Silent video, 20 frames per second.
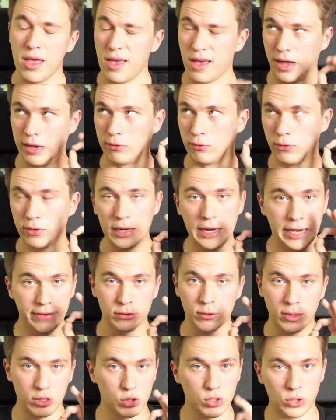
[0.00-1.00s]
I really have
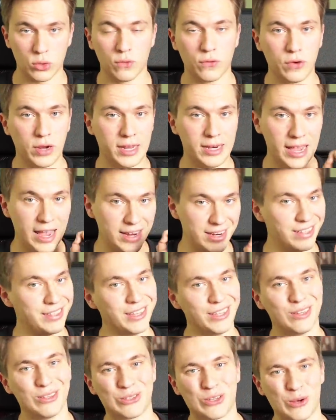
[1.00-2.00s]
to make sure I don't forget anything
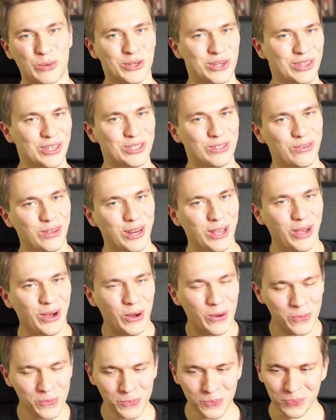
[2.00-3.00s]
in the description of this video.
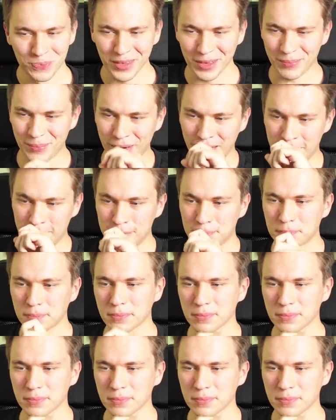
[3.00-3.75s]
But